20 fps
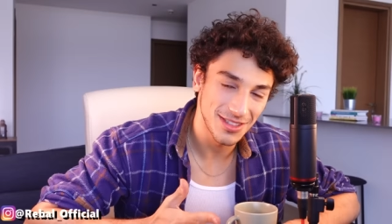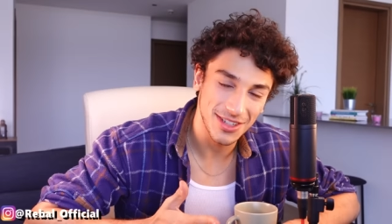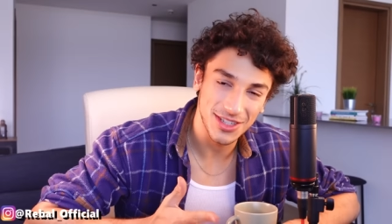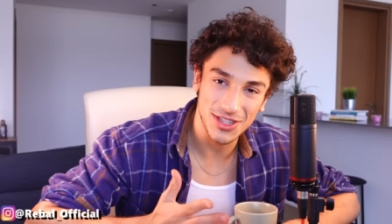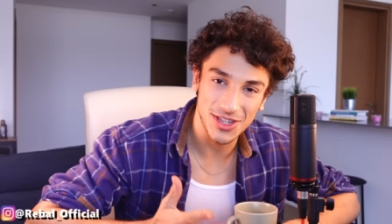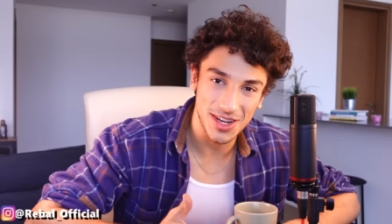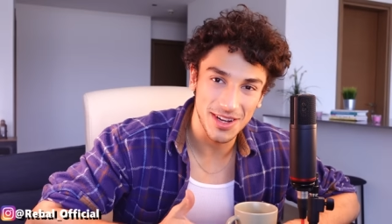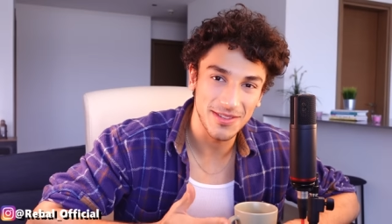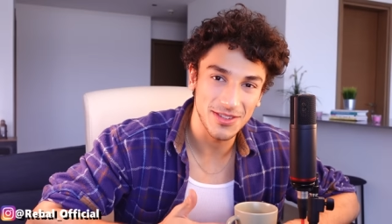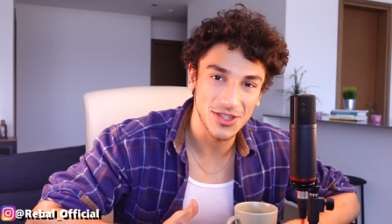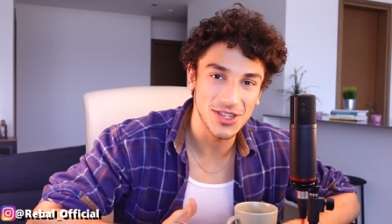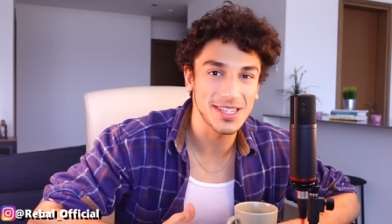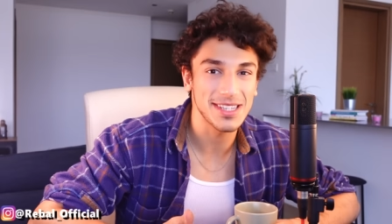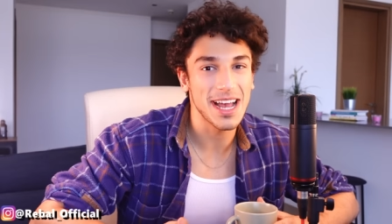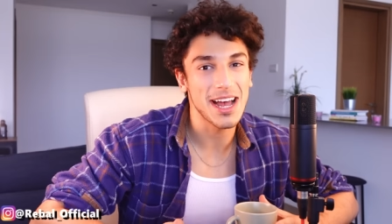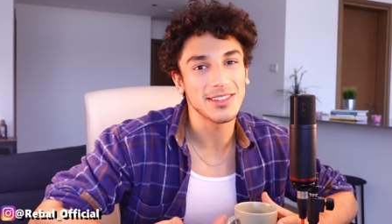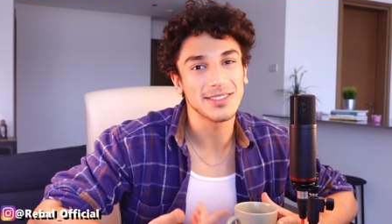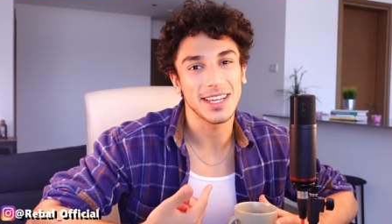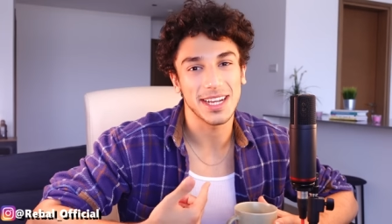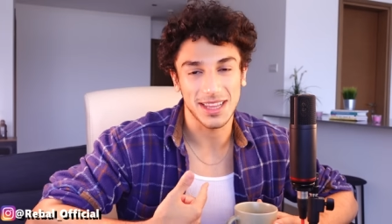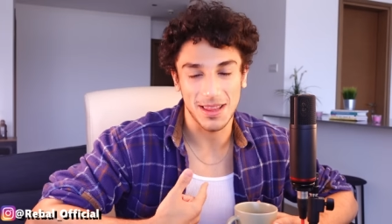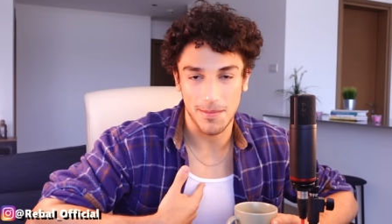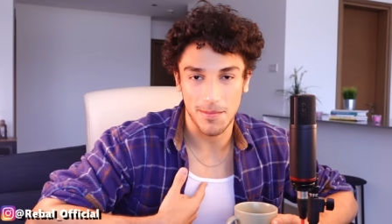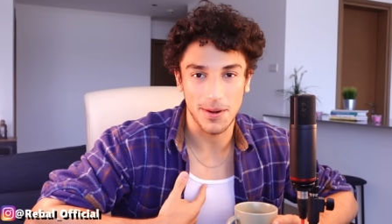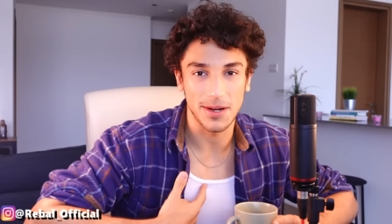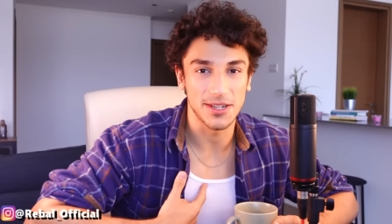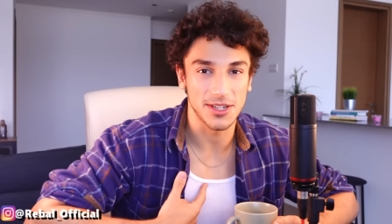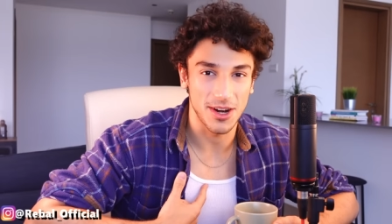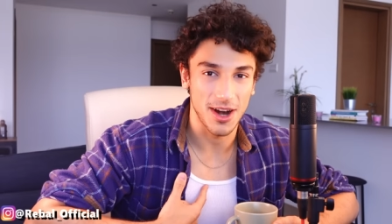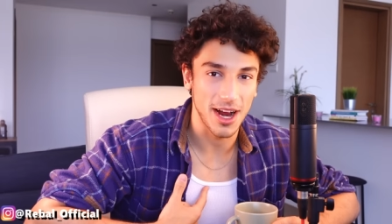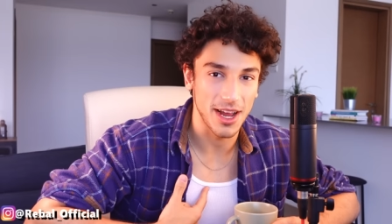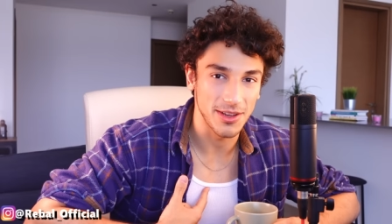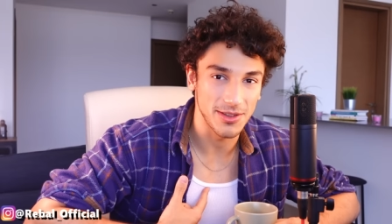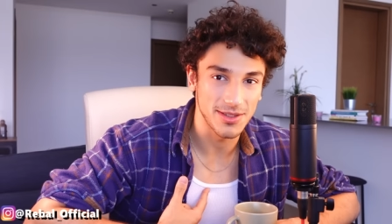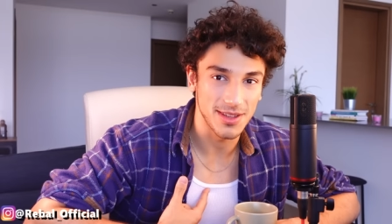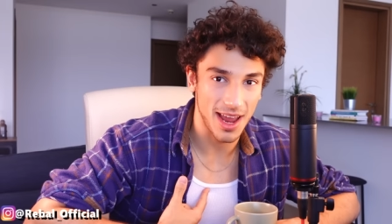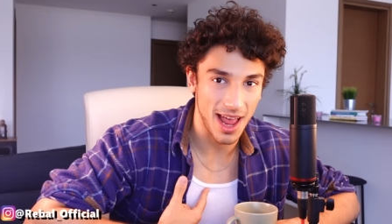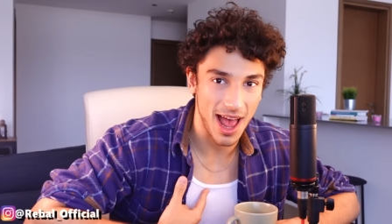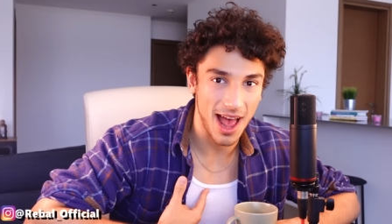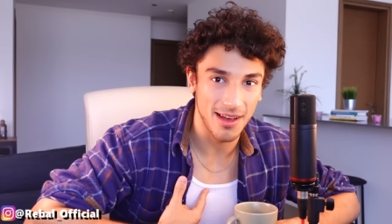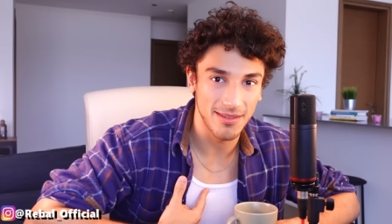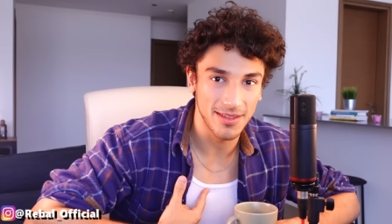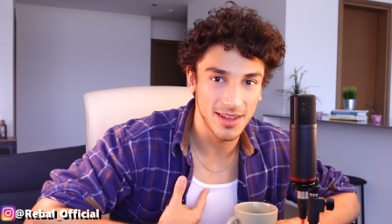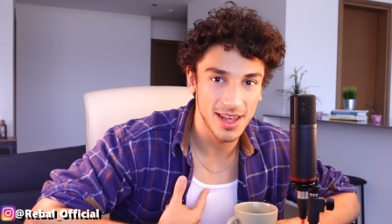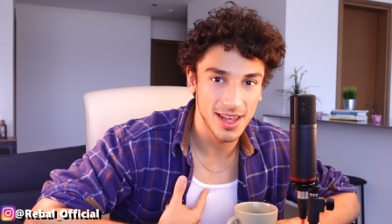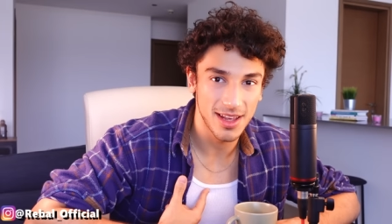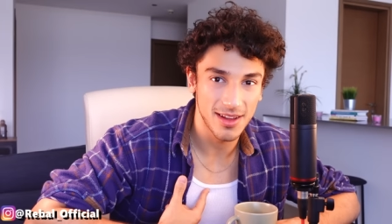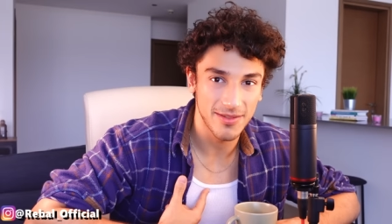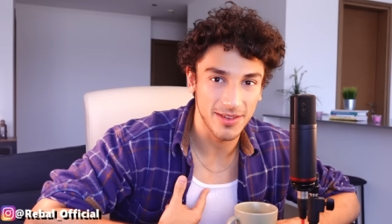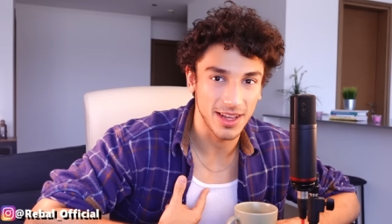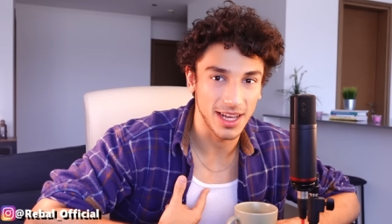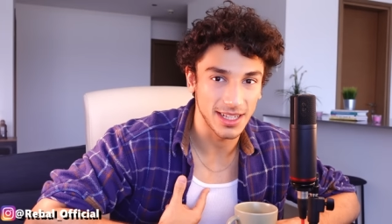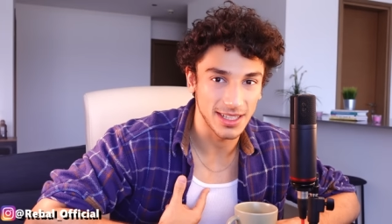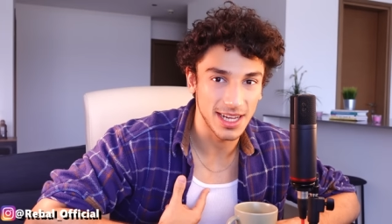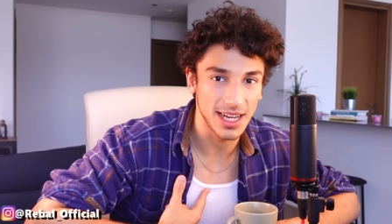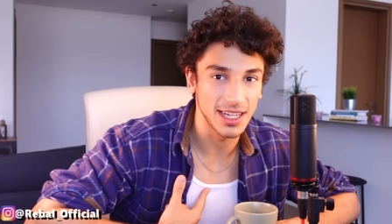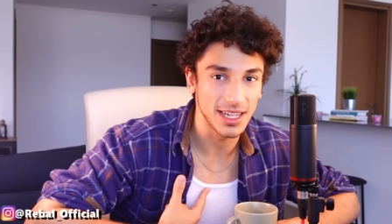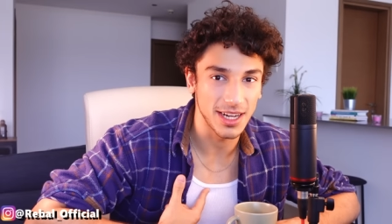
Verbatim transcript: She she sounds like the printer I used to have for like 10